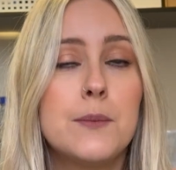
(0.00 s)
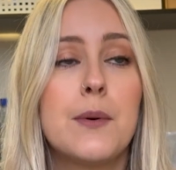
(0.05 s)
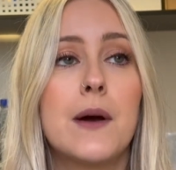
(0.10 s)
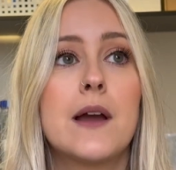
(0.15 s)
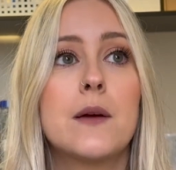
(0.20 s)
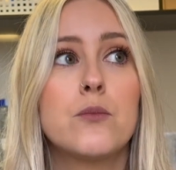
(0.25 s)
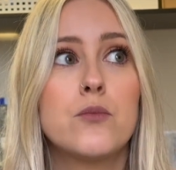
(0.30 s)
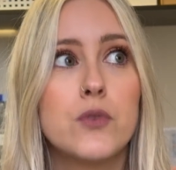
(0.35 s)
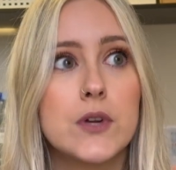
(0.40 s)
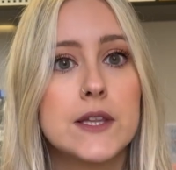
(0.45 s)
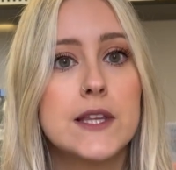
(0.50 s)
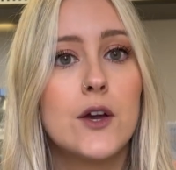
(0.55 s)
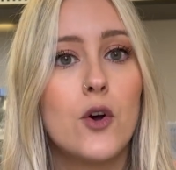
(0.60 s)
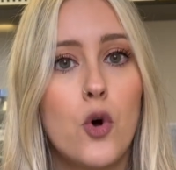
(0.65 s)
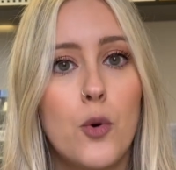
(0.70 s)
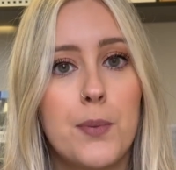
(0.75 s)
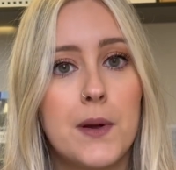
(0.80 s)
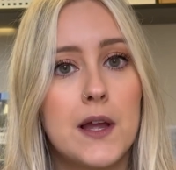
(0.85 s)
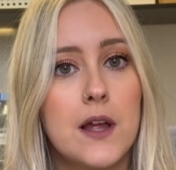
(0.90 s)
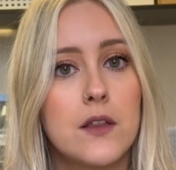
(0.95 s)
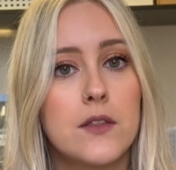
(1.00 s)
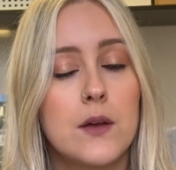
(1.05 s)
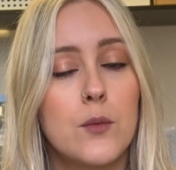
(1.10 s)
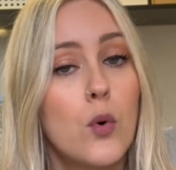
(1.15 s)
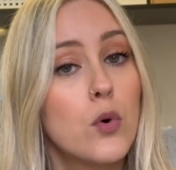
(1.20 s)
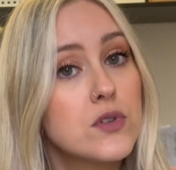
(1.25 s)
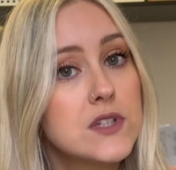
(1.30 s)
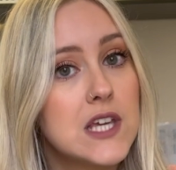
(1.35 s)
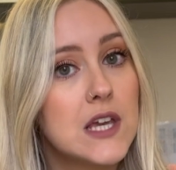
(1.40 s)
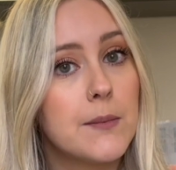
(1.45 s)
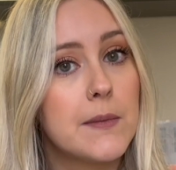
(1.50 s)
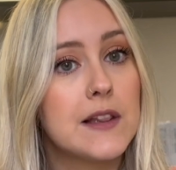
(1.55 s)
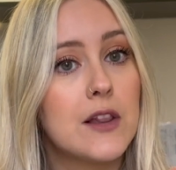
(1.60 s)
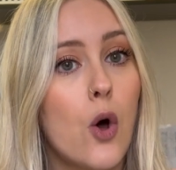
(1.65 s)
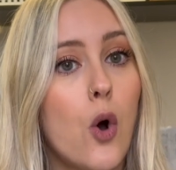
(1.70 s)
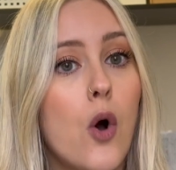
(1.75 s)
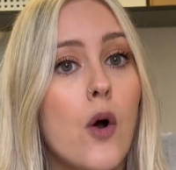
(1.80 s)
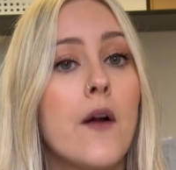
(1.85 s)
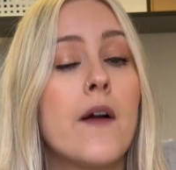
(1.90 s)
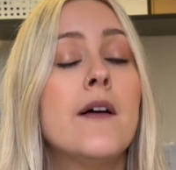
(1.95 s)
but I'm really hoping they won't take me
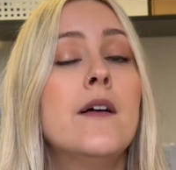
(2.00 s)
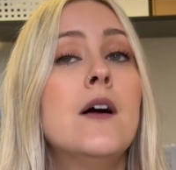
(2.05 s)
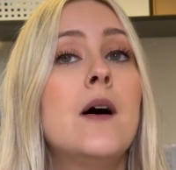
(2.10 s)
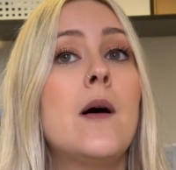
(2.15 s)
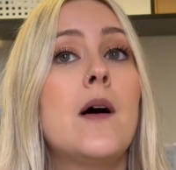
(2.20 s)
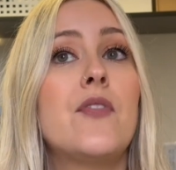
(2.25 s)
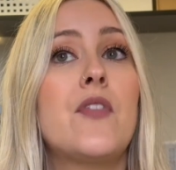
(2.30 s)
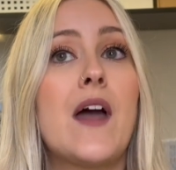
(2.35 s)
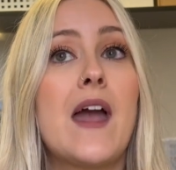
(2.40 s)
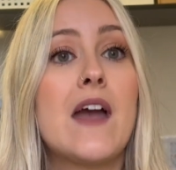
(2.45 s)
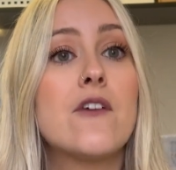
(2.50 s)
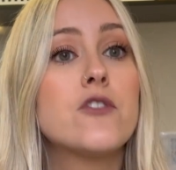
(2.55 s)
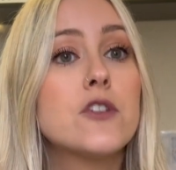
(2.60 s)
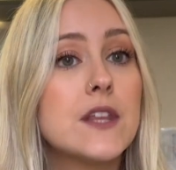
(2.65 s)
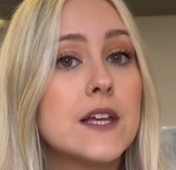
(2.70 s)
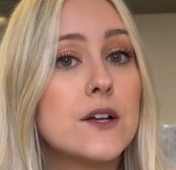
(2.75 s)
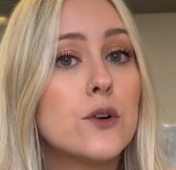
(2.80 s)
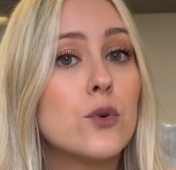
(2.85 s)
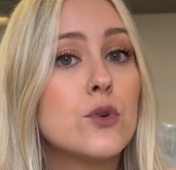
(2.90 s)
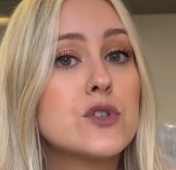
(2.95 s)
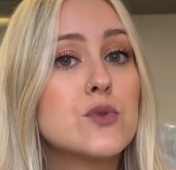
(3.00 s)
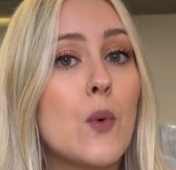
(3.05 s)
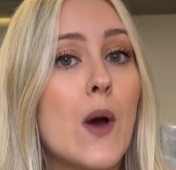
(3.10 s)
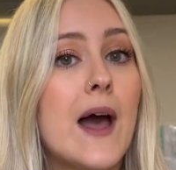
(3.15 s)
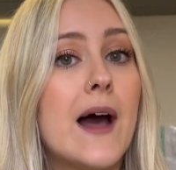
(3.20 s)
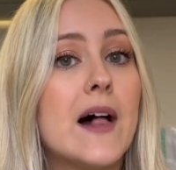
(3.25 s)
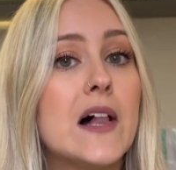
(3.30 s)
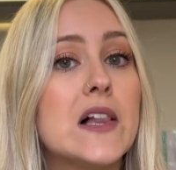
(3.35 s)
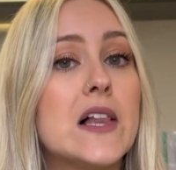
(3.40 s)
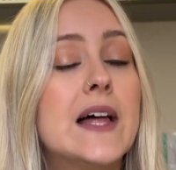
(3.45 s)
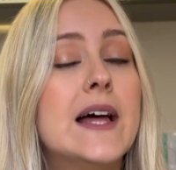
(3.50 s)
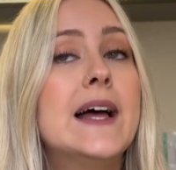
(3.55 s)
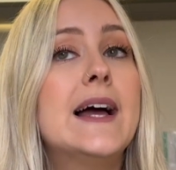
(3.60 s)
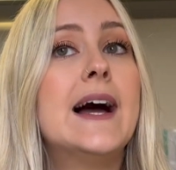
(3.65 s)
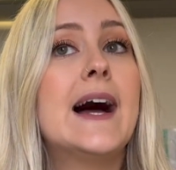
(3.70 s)
long and that everything goes well,